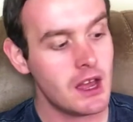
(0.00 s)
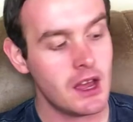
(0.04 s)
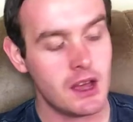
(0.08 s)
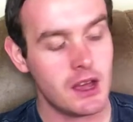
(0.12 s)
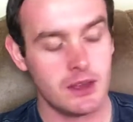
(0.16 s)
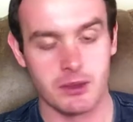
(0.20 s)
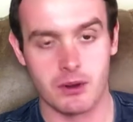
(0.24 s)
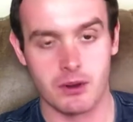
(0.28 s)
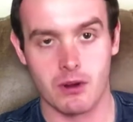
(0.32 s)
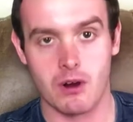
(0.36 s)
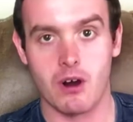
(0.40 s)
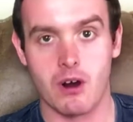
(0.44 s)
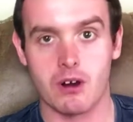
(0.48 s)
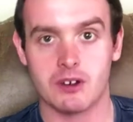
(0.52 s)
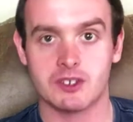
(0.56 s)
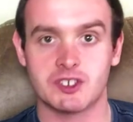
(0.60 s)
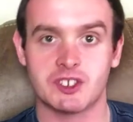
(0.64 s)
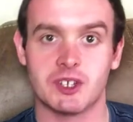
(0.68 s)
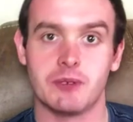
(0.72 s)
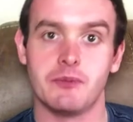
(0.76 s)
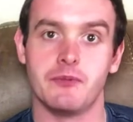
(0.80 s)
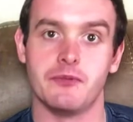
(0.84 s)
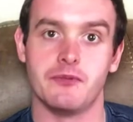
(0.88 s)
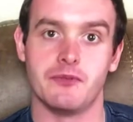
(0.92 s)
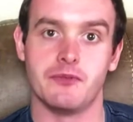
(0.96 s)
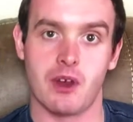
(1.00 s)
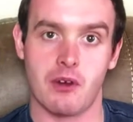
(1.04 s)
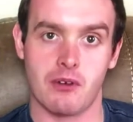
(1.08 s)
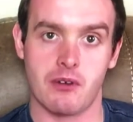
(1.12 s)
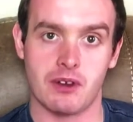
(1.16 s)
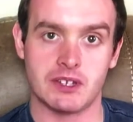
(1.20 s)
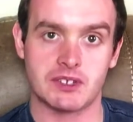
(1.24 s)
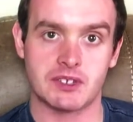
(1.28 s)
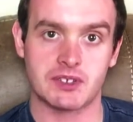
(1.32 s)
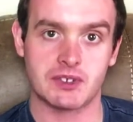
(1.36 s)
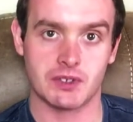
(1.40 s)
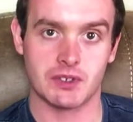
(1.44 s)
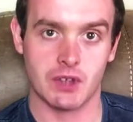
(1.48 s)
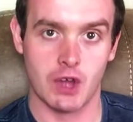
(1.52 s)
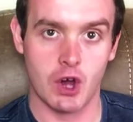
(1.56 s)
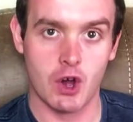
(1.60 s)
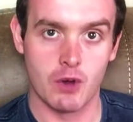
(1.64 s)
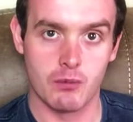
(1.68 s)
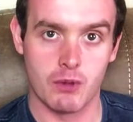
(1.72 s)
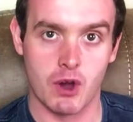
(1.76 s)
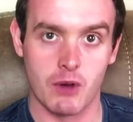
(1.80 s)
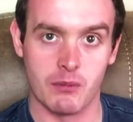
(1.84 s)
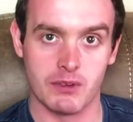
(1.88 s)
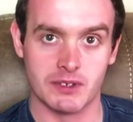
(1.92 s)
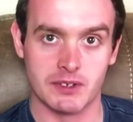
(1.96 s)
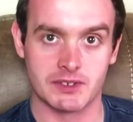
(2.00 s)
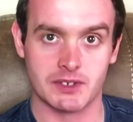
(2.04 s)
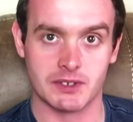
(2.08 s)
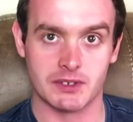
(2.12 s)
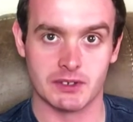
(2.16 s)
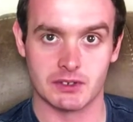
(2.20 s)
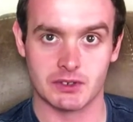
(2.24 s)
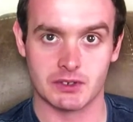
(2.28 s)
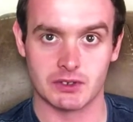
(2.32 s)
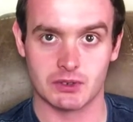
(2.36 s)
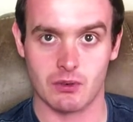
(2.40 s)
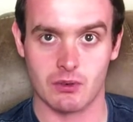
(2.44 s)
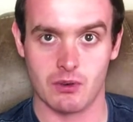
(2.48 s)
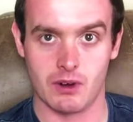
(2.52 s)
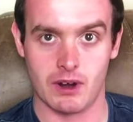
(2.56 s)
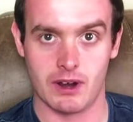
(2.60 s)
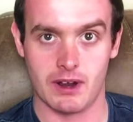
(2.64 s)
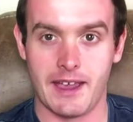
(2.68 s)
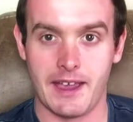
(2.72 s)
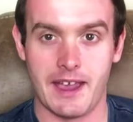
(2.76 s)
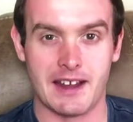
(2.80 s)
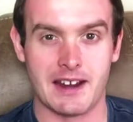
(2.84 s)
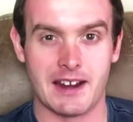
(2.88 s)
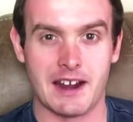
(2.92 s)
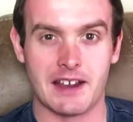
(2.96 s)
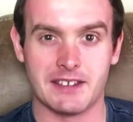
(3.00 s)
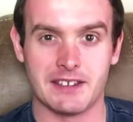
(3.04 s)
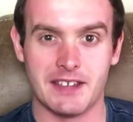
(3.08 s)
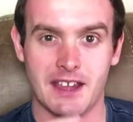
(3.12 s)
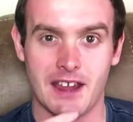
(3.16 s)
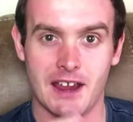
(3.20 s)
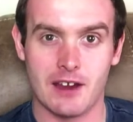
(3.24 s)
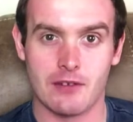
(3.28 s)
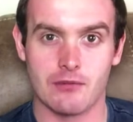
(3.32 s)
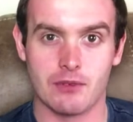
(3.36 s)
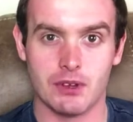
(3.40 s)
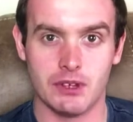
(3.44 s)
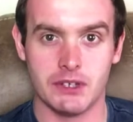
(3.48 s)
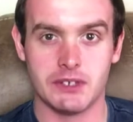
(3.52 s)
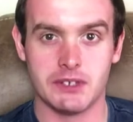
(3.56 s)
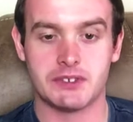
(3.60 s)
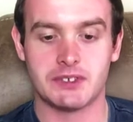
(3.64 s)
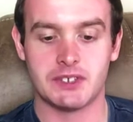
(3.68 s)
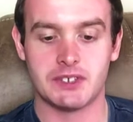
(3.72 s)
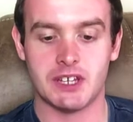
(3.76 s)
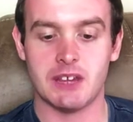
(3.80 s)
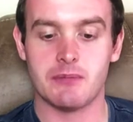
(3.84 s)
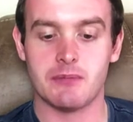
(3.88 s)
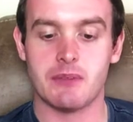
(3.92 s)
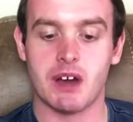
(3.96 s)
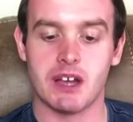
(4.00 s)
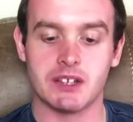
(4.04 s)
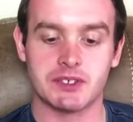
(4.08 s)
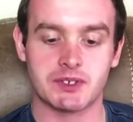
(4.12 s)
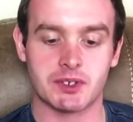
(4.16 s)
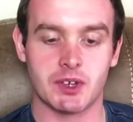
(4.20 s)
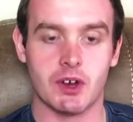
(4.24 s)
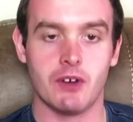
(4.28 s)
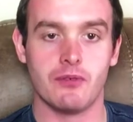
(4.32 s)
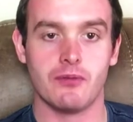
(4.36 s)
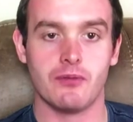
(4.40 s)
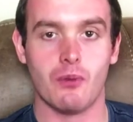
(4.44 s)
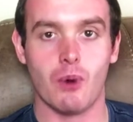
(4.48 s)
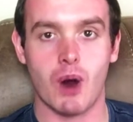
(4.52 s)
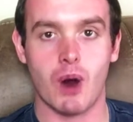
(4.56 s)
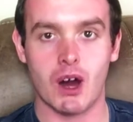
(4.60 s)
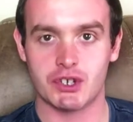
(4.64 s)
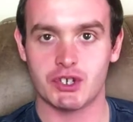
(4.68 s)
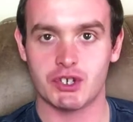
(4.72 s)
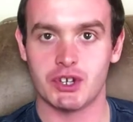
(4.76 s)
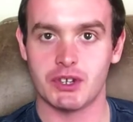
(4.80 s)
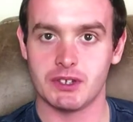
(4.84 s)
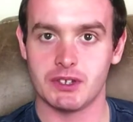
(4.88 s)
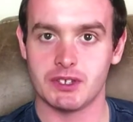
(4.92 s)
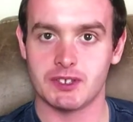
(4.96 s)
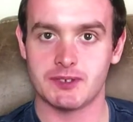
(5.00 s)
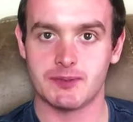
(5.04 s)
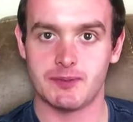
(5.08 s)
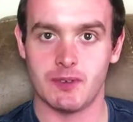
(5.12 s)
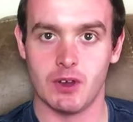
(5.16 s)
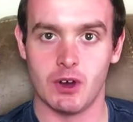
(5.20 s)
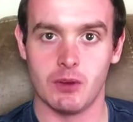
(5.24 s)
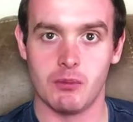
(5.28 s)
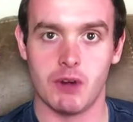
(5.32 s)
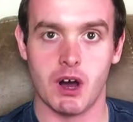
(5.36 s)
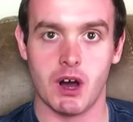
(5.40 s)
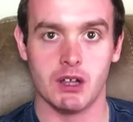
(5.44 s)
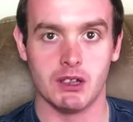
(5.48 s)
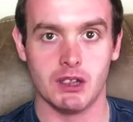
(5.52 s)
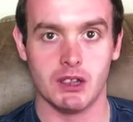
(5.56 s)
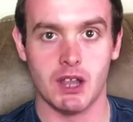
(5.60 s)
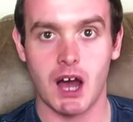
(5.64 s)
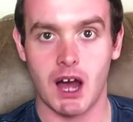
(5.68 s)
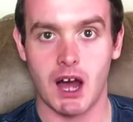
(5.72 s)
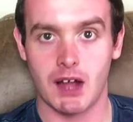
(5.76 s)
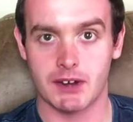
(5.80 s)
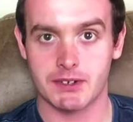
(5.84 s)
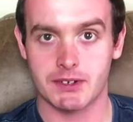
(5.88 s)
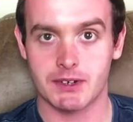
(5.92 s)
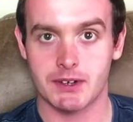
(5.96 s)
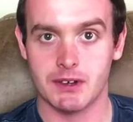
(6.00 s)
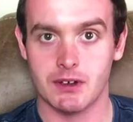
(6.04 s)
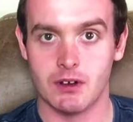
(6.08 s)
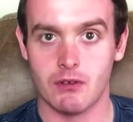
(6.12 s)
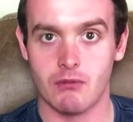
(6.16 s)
there are some very slow moments in the story, and I can't really see myself watching this film a lot.